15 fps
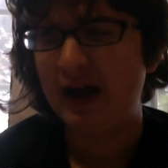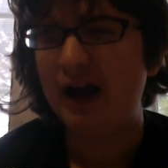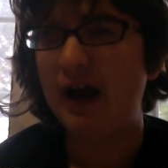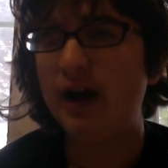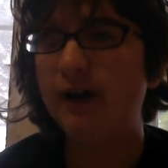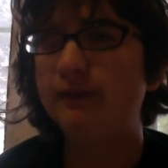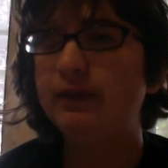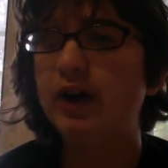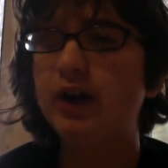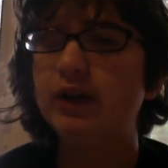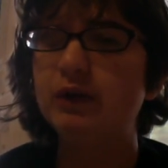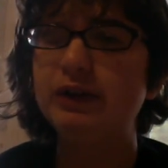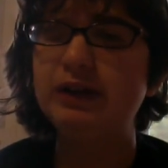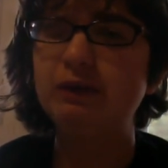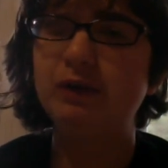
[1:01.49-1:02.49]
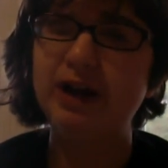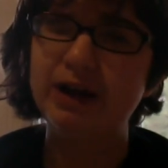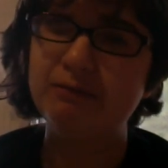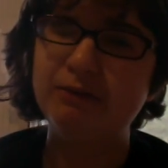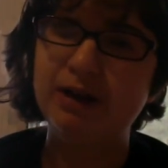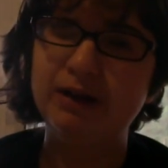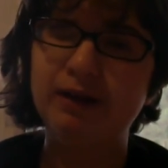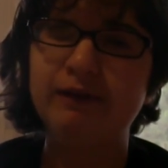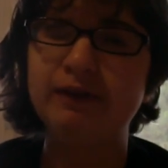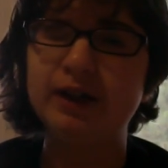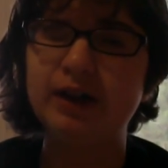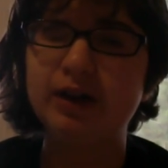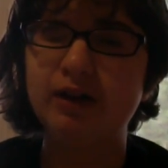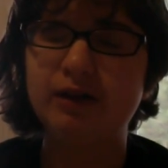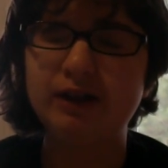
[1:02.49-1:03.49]
No, the reason why I made this
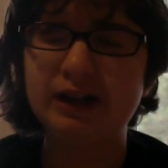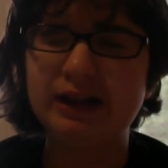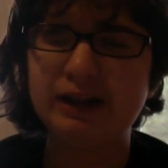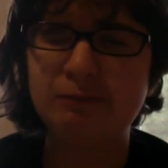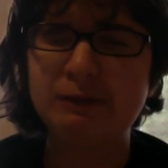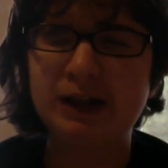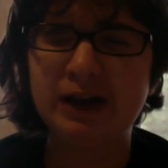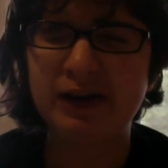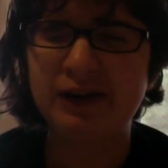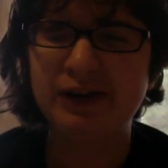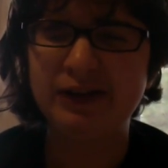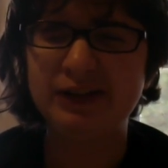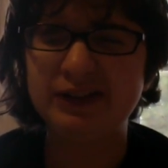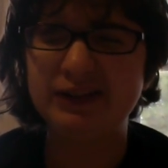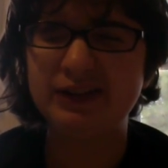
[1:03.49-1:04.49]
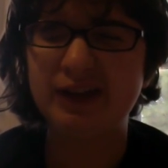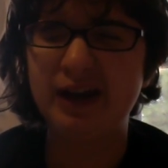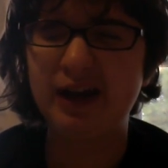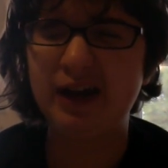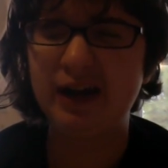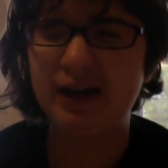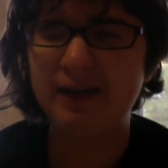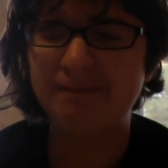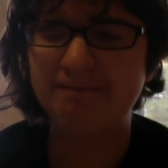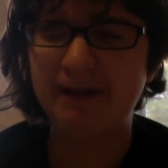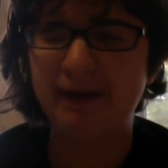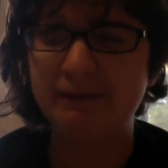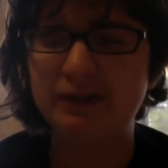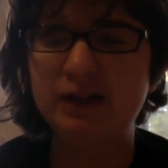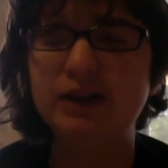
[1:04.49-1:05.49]
video is because I'm
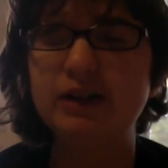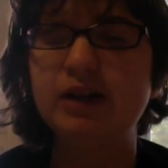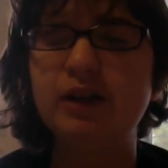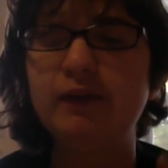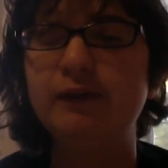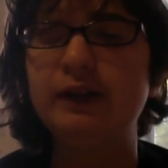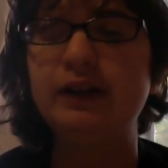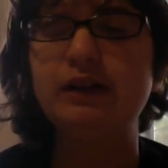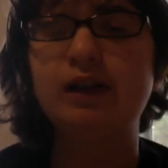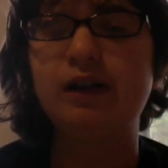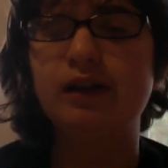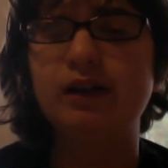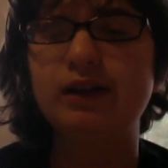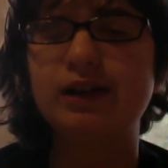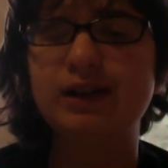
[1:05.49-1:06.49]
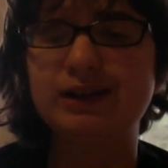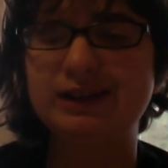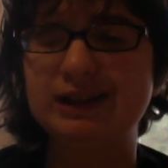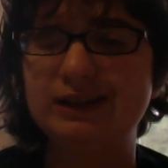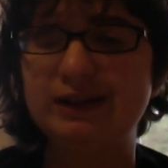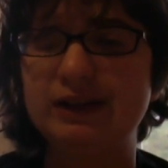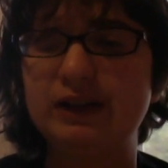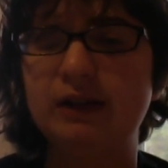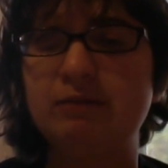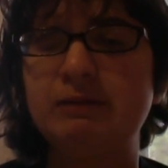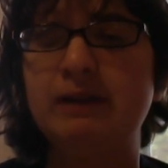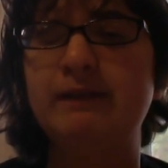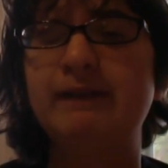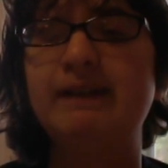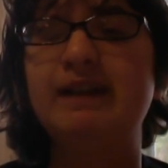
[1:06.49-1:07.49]
starting another vlog series
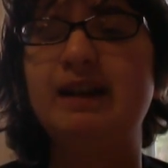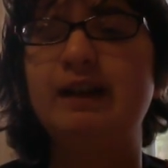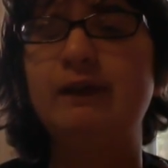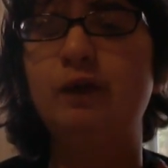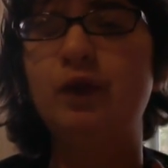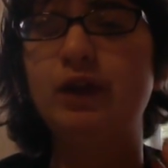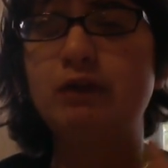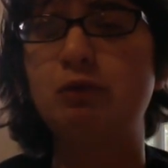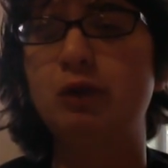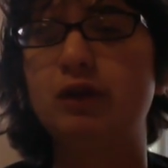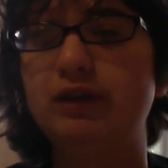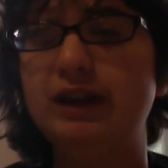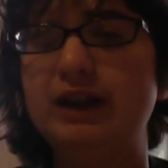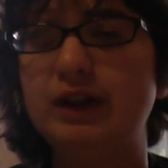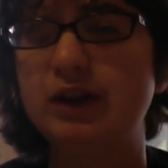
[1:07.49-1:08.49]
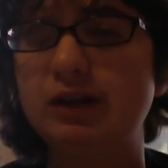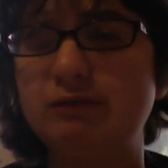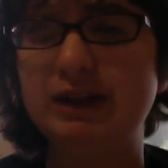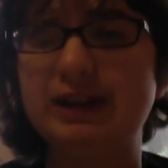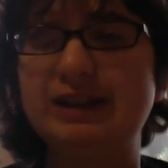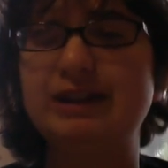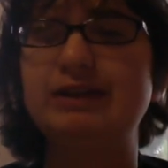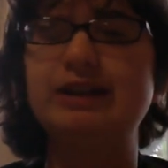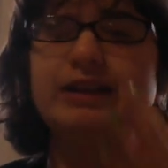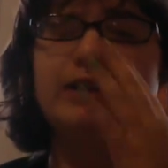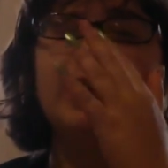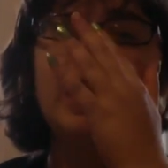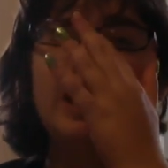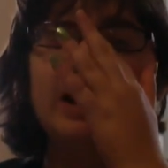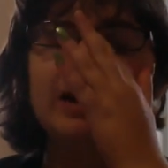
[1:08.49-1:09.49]
specifically for the World Instrument series
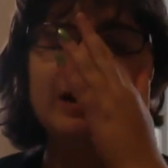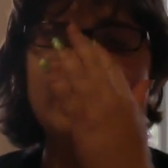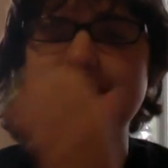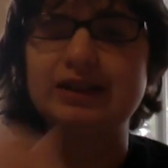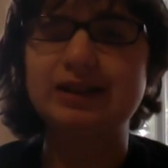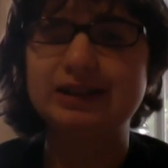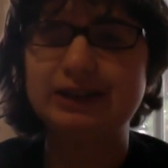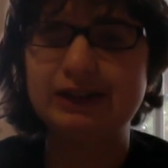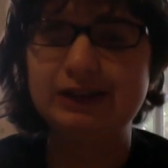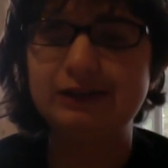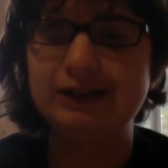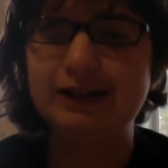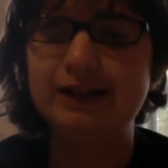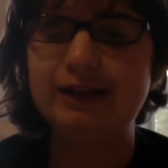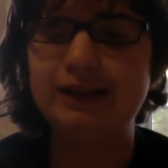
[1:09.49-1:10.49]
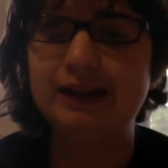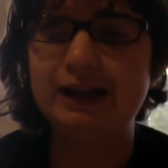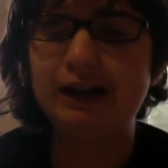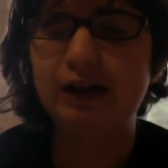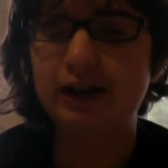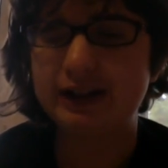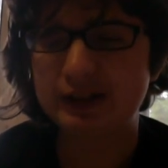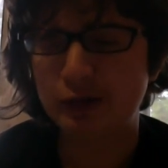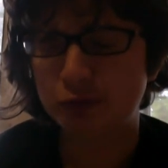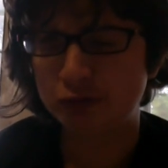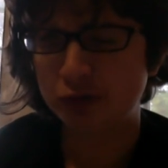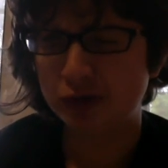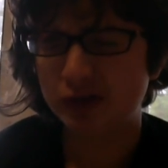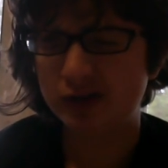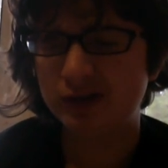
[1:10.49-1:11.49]
because I just started reading the
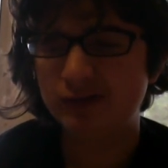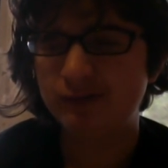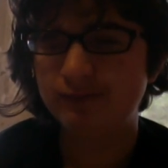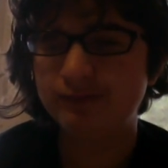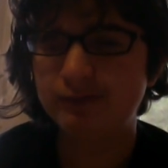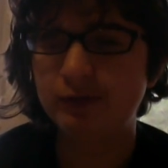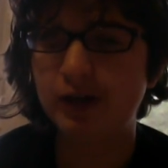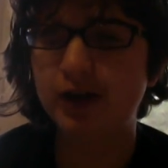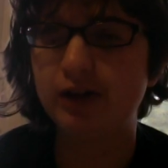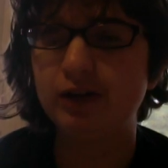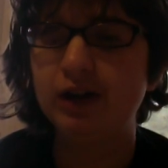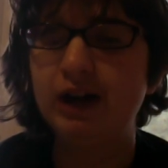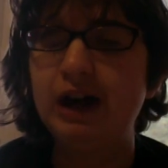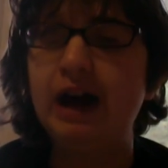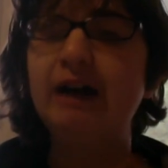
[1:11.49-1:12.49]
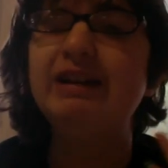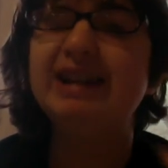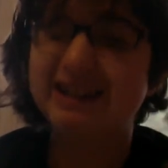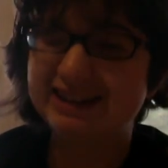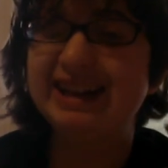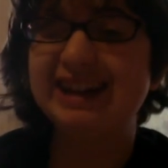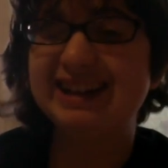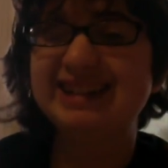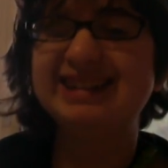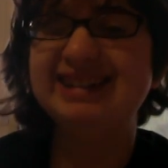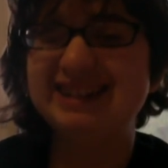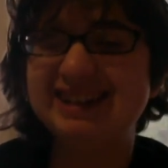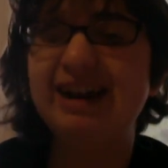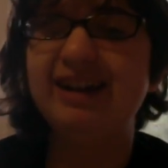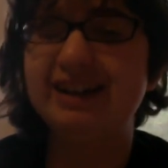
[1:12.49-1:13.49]
audiobook. Well, listening to
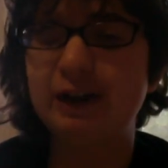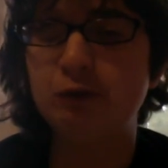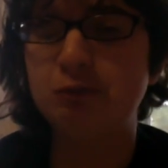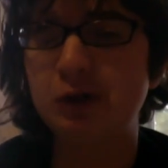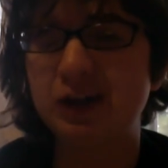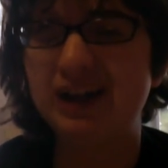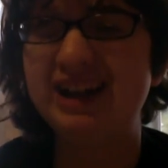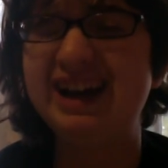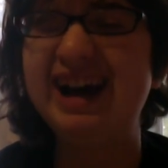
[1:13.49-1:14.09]
the audiobook.